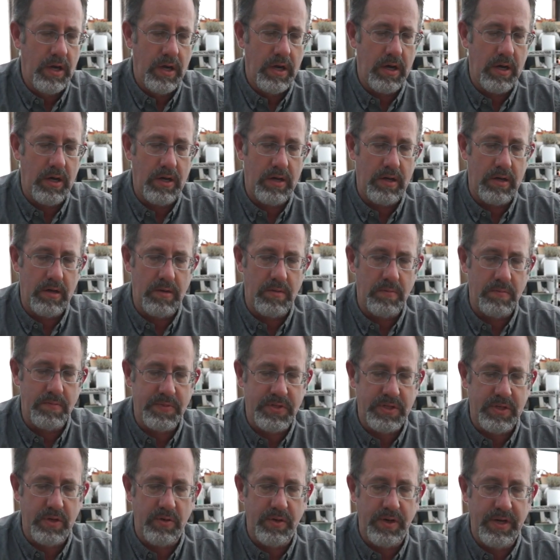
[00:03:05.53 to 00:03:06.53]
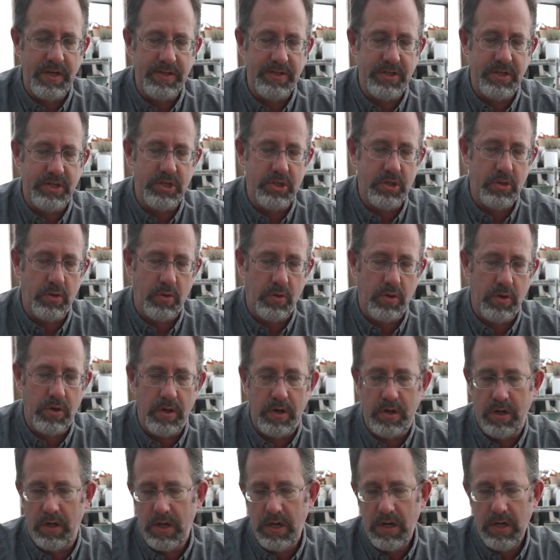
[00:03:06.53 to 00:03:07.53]
So it is a
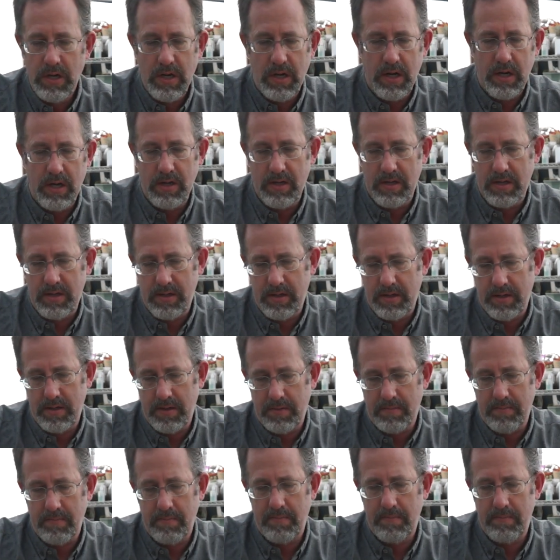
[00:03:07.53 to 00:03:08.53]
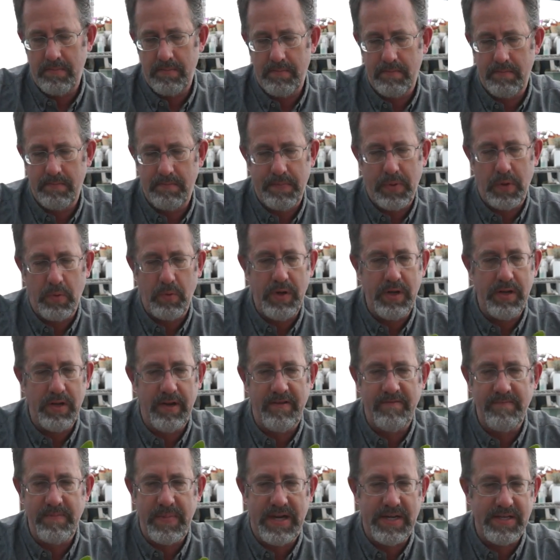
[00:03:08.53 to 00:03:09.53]
chore, but we
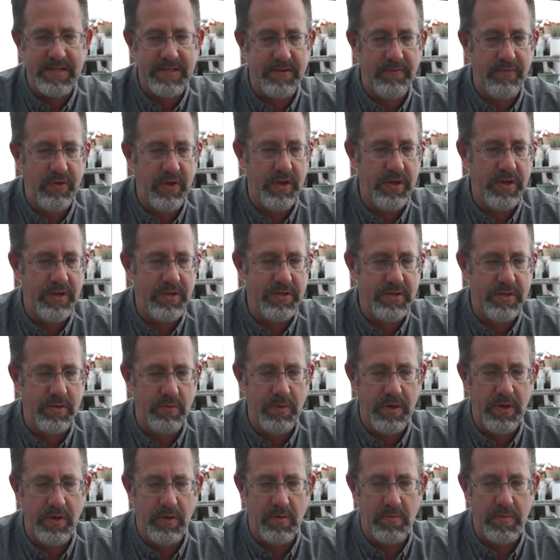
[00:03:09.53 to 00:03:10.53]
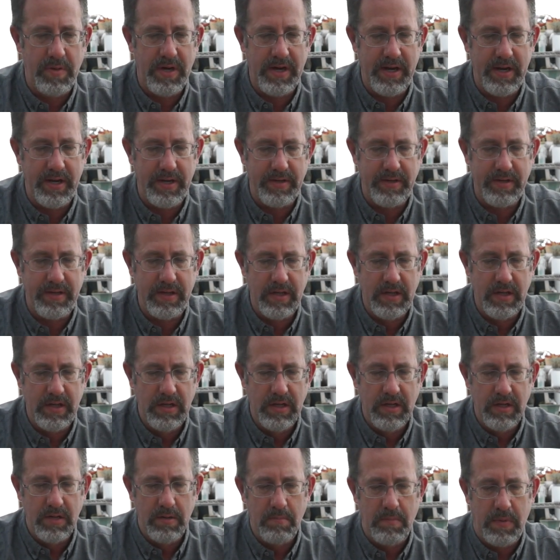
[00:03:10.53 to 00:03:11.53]
love Masdevallias, so we don't mind
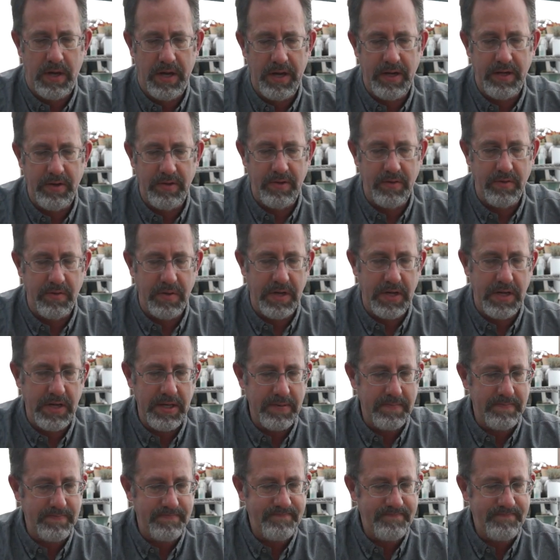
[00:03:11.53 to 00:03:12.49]
doing it.